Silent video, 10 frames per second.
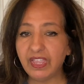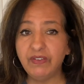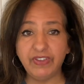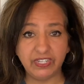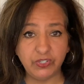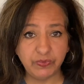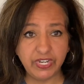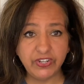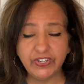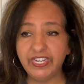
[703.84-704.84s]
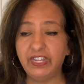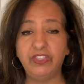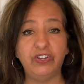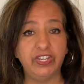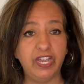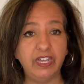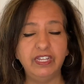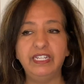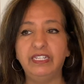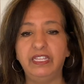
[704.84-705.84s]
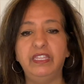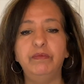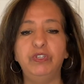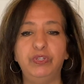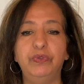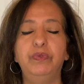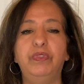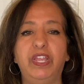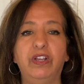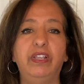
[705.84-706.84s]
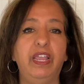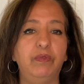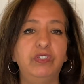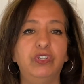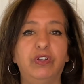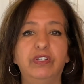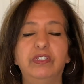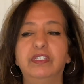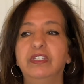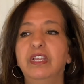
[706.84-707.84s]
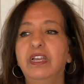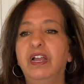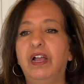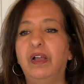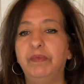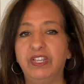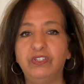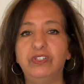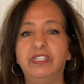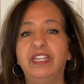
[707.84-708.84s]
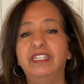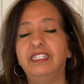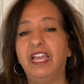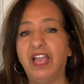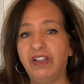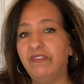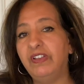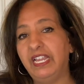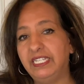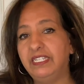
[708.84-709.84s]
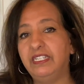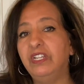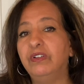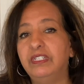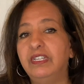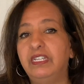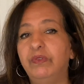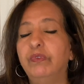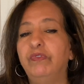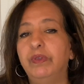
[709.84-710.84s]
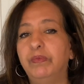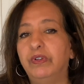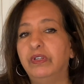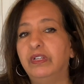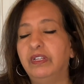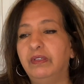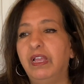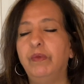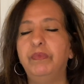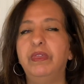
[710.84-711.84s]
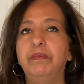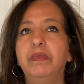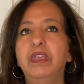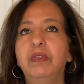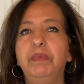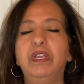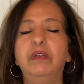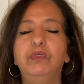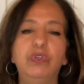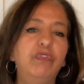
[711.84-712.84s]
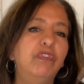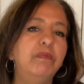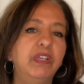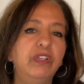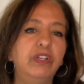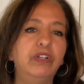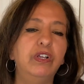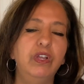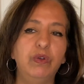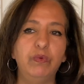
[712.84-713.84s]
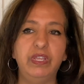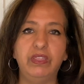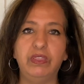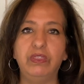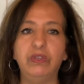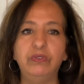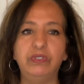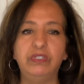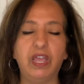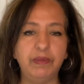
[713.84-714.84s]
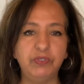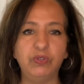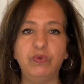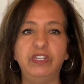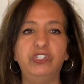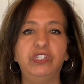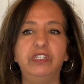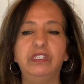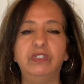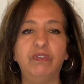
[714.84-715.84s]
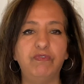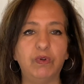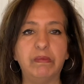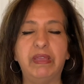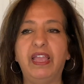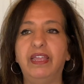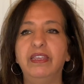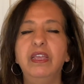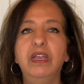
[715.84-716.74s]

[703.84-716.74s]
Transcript: advanced reader and they're young, let them do their language arts exercises out of an ACT or SAT review book. Help them become so familiar with those types of questions, the format,